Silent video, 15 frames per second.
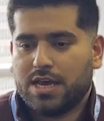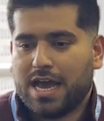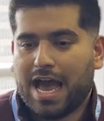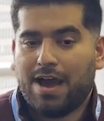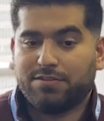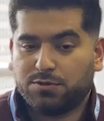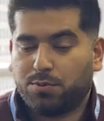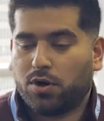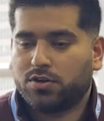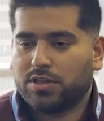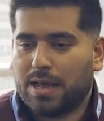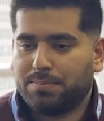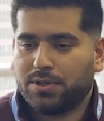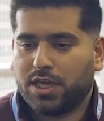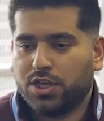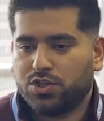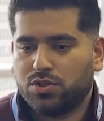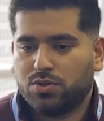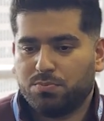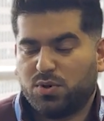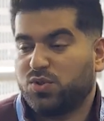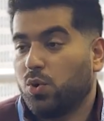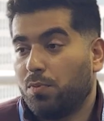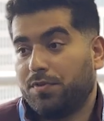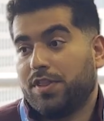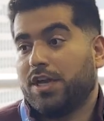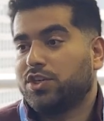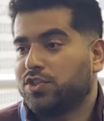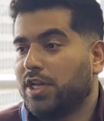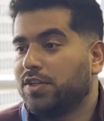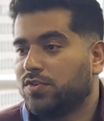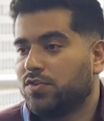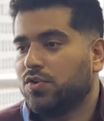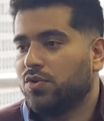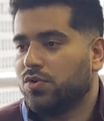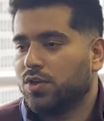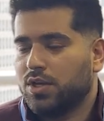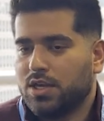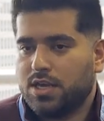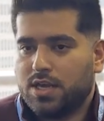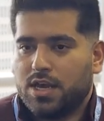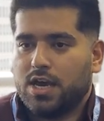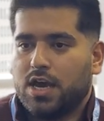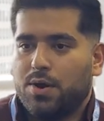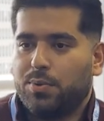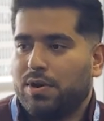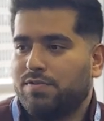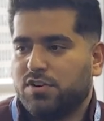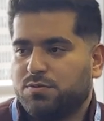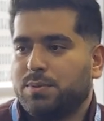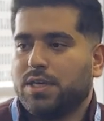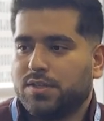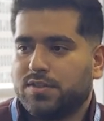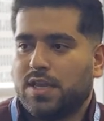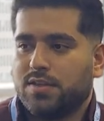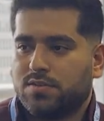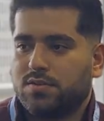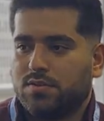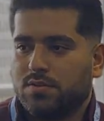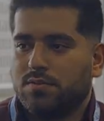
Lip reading: have as part of the application, because hopefully that shines through whenever it's being assessed.